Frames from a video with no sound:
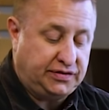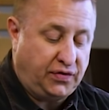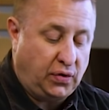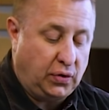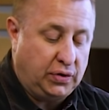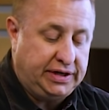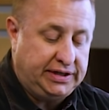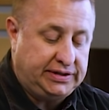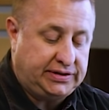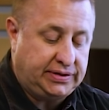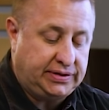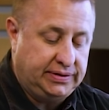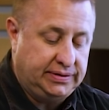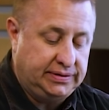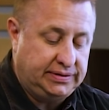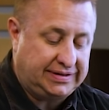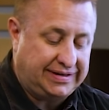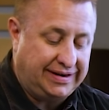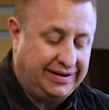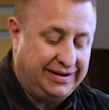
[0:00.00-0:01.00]

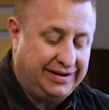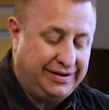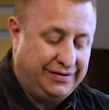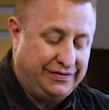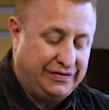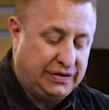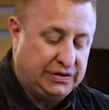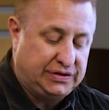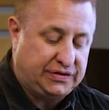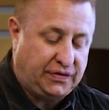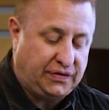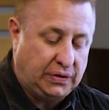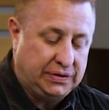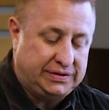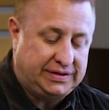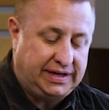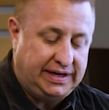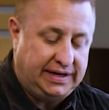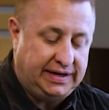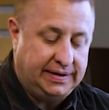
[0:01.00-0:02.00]
42, starting in verse
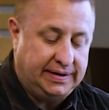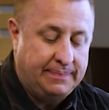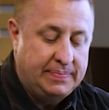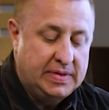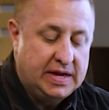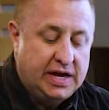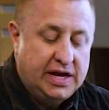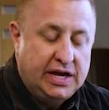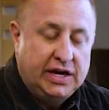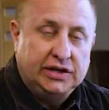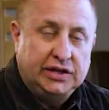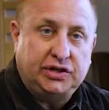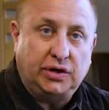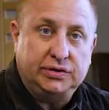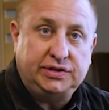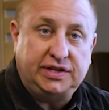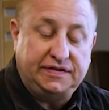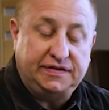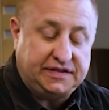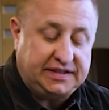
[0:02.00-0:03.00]
14,
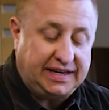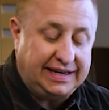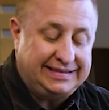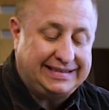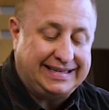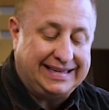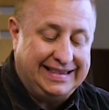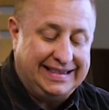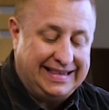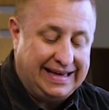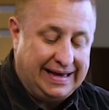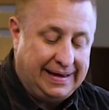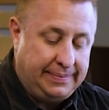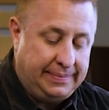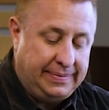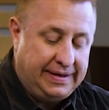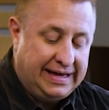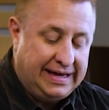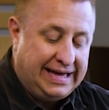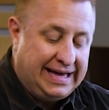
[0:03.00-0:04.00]
Joseph said to
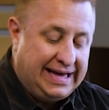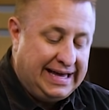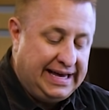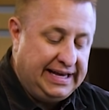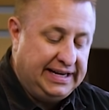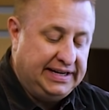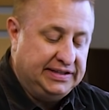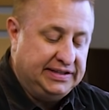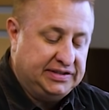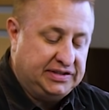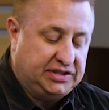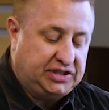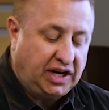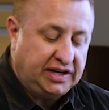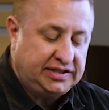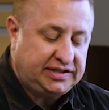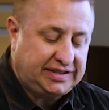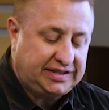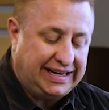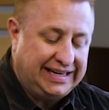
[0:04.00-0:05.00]
them, "It is
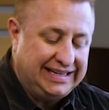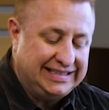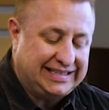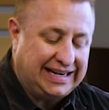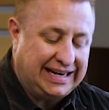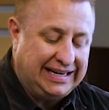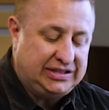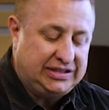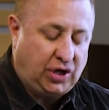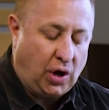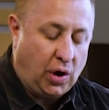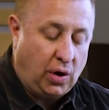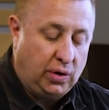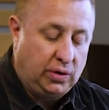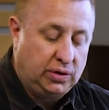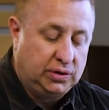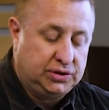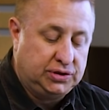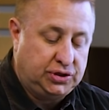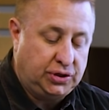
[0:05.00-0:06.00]
just as I
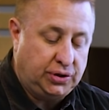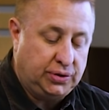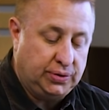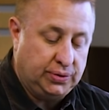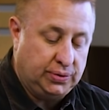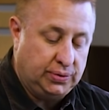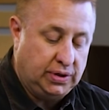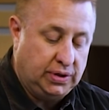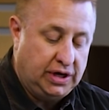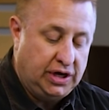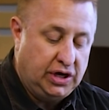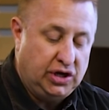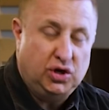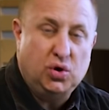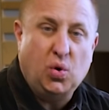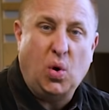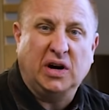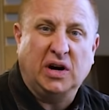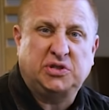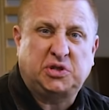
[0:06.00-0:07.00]
told you.
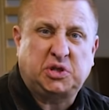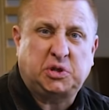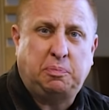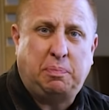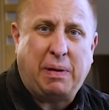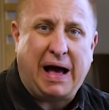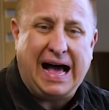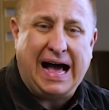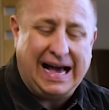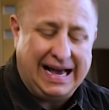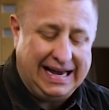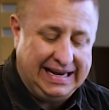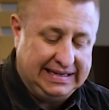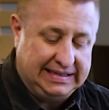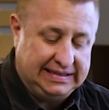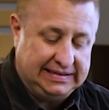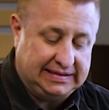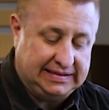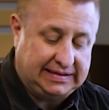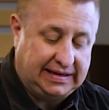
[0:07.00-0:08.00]
You are
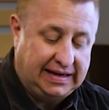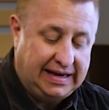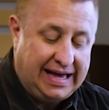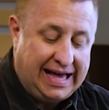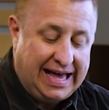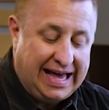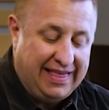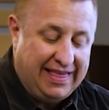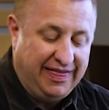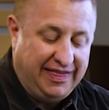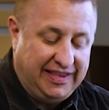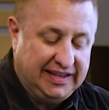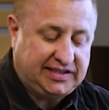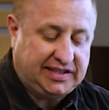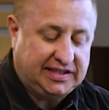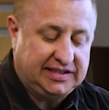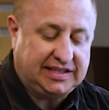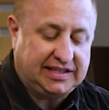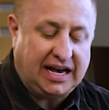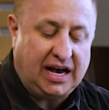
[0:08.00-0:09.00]
spies, and this
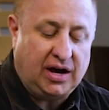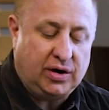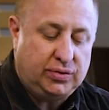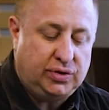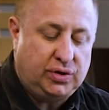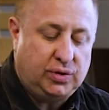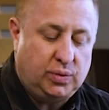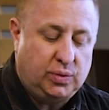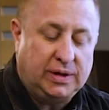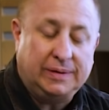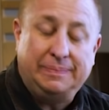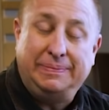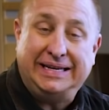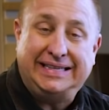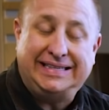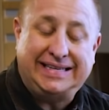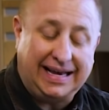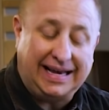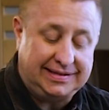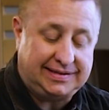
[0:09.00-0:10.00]
is how you will be
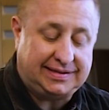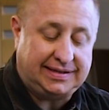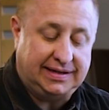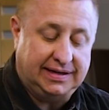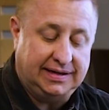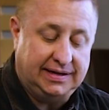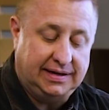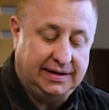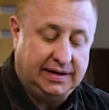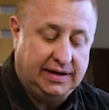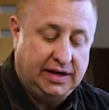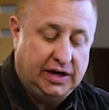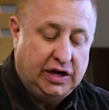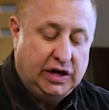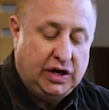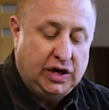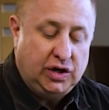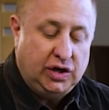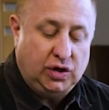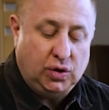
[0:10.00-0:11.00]
tested.
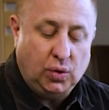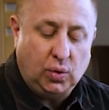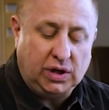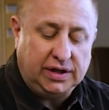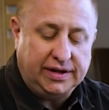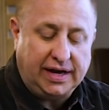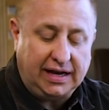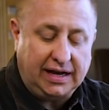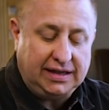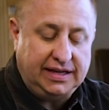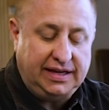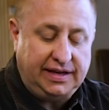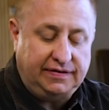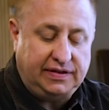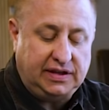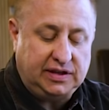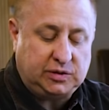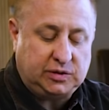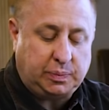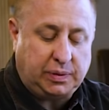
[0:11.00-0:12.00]
You will not leave
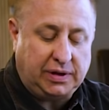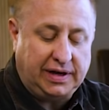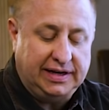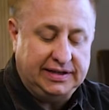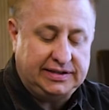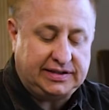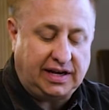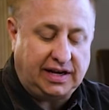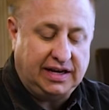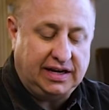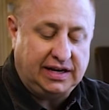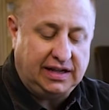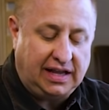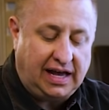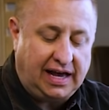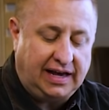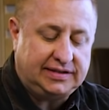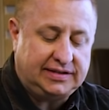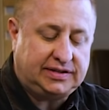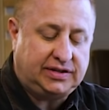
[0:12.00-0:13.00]
this place
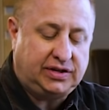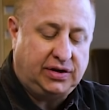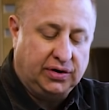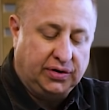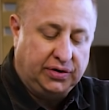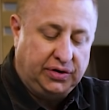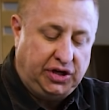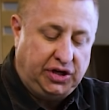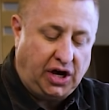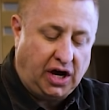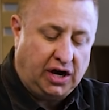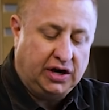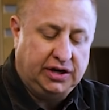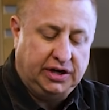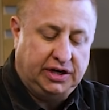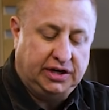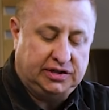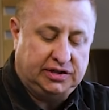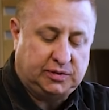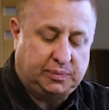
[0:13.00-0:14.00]
unless your
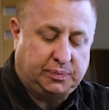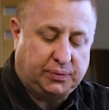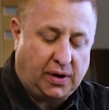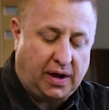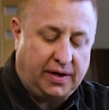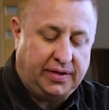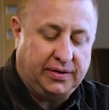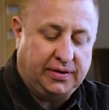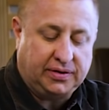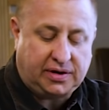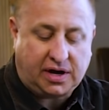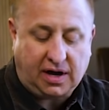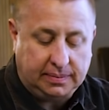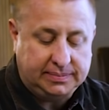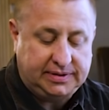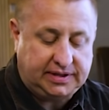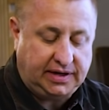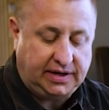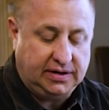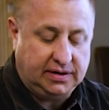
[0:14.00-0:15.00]
youngest brother
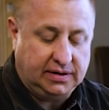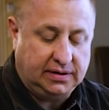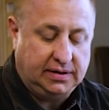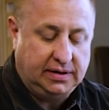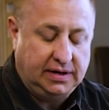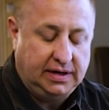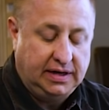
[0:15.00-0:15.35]
comes here.